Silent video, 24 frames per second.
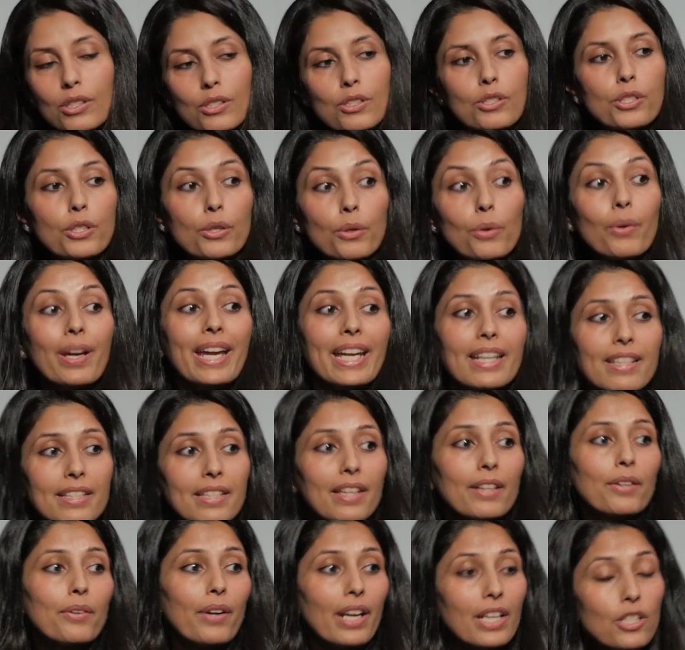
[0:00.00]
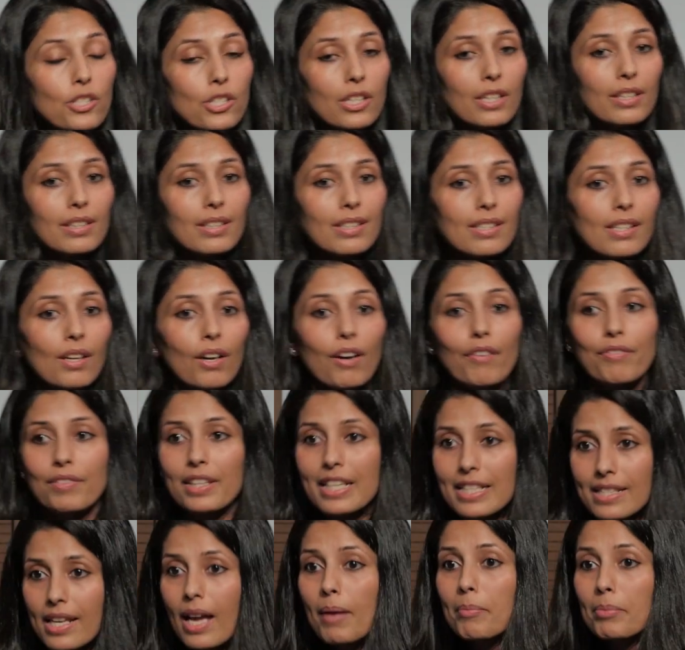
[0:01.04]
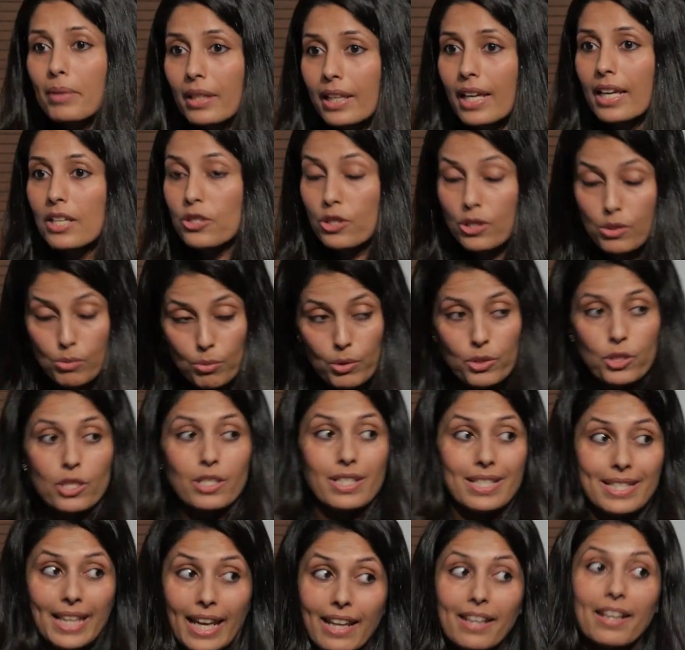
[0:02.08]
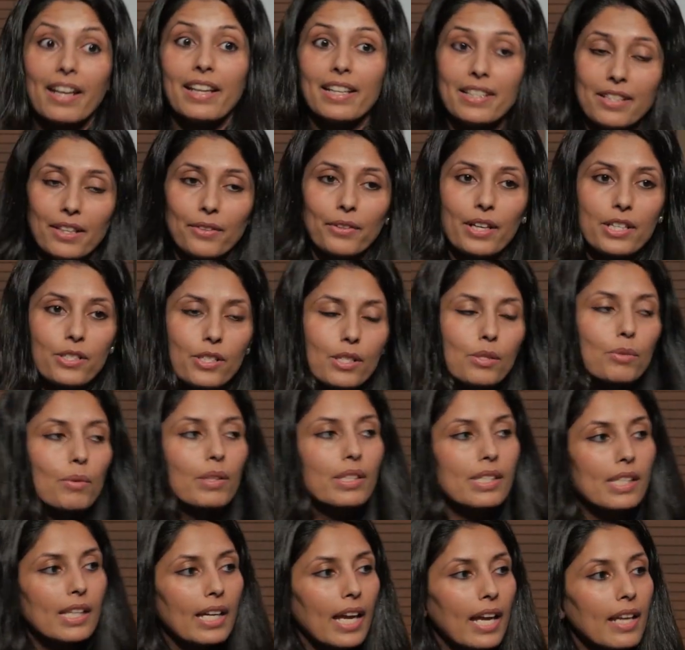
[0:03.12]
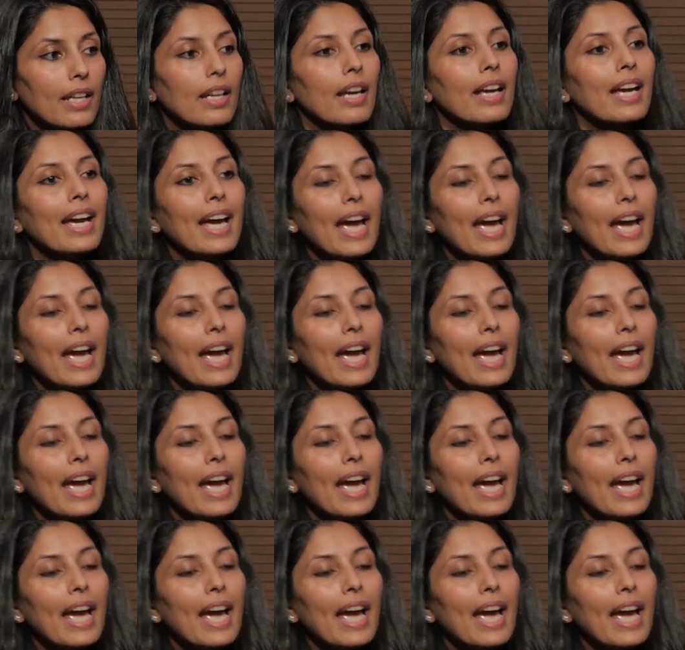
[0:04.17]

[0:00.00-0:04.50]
to do integrations of these applications, which is data integrations, once again,